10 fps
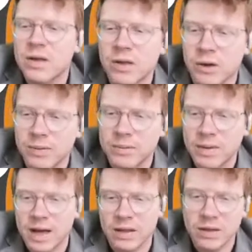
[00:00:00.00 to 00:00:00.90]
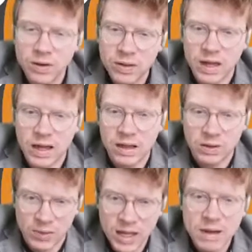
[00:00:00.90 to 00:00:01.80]
So our Te Rautaki I
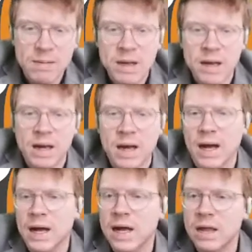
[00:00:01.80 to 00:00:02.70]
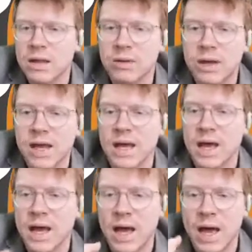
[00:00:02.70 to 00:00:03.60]
Te Wiki is
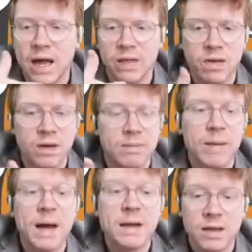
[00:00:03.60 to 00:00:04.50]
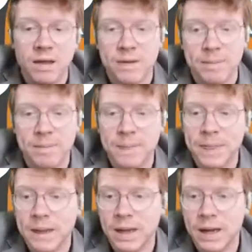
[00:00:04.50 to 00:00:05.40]
looking at magnetism.
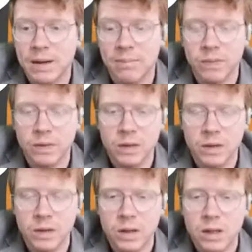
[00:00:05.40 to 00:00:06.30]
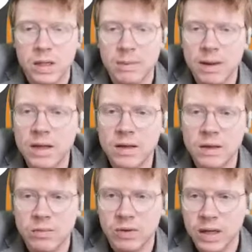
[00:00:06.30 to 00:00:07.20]
Now,
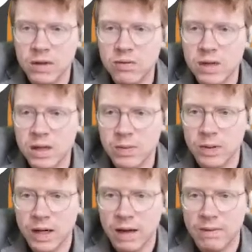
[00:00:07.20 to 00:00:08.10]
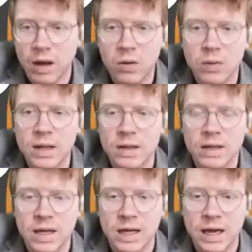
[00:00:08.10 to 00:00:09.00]
magnetism is really interesting, so we're going to have a whole
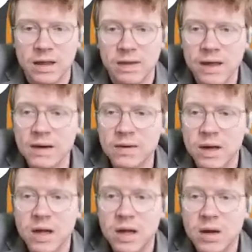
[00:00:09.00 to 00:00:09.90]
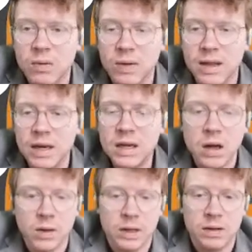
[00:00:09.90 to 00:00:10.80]
lesson dedicated to that. We're then
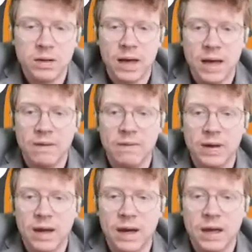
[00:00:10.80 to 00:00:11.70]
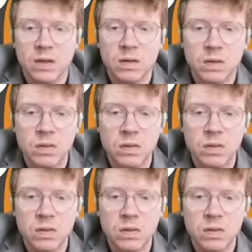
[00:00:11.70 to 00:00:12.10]
going to have a